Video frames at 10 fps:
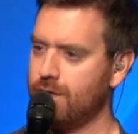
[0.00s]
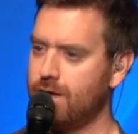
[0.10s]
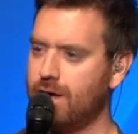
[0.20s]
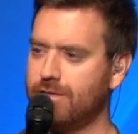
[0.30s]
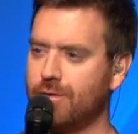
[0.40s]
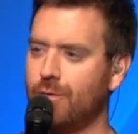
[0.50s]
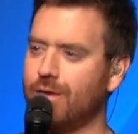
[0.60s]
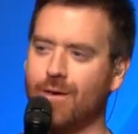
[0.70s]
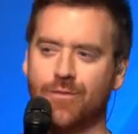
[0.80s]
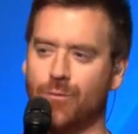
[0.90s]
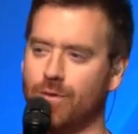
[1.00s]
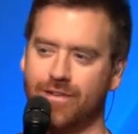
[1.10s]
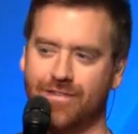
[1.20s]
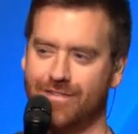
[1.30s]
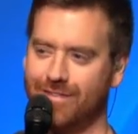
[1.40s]
God's calling out to
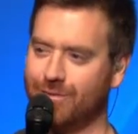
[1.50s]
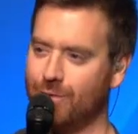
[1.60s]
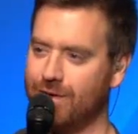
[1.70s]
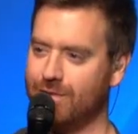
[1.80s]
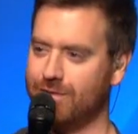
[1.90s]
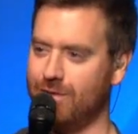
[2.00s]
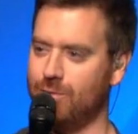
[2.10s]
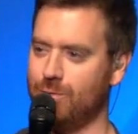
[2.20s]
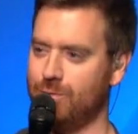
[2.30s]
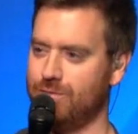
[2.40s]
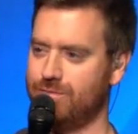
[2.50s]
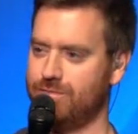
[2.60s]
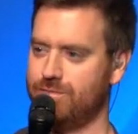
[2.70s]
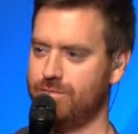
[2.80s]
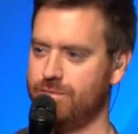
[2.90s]
us. He's calling out to you.
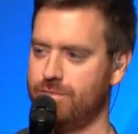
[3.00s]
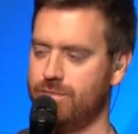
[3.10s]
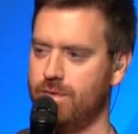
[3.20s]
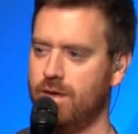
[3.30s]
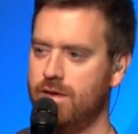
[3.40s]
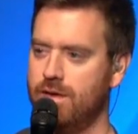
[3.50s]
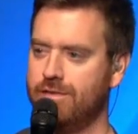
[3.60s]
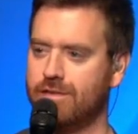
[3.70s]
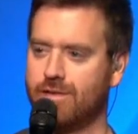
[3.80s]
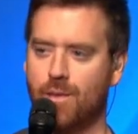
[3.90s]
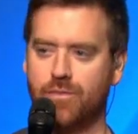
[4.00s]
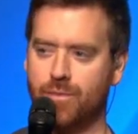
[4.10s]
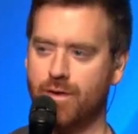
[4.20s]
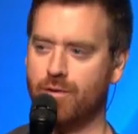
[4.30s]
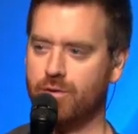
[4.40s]
He says, come to
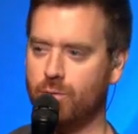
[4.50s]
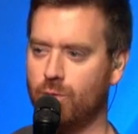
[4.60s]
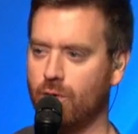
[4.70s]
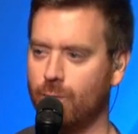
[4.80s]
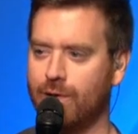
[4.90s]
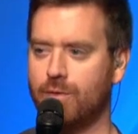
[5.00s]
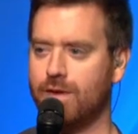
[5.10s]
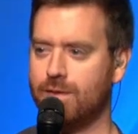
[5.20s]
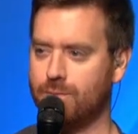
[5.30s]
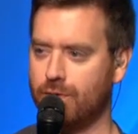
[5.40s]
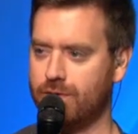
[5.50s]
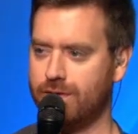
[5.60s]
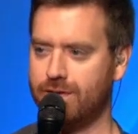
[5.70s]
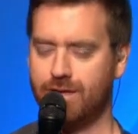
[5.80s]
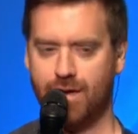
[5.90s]
me, all you who are weary and
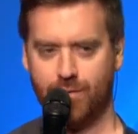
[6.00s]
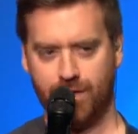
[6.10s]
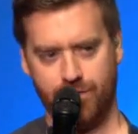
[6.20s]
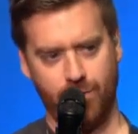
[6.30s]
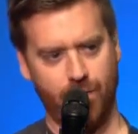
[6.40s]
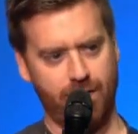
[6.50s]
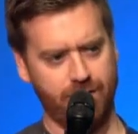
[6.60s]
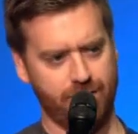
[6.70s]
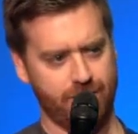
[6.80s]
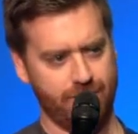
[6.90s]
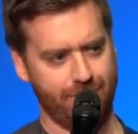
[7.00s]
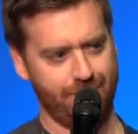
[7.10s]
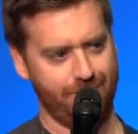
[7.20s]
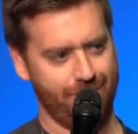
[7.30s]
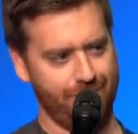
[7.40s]
burdened, and I will give you rest.
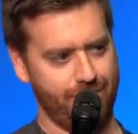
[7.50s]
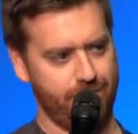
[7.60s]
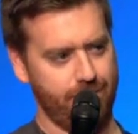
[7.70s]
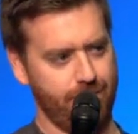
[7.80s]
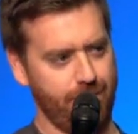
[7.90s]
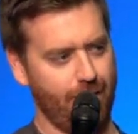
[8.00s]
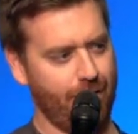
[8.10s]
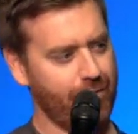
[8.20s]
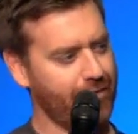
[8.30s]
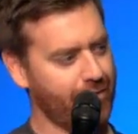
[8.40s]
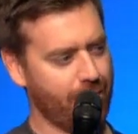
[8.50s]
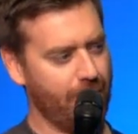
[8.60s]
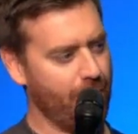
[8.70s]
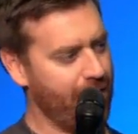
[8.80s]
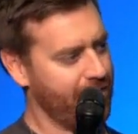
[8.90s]
He offers us
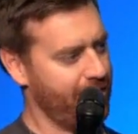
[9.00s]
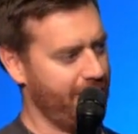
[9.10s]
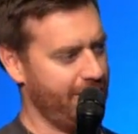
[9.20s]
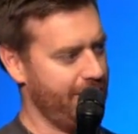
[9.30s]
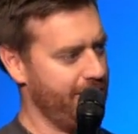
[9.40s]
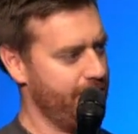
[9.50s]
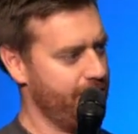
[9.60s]
great rest today.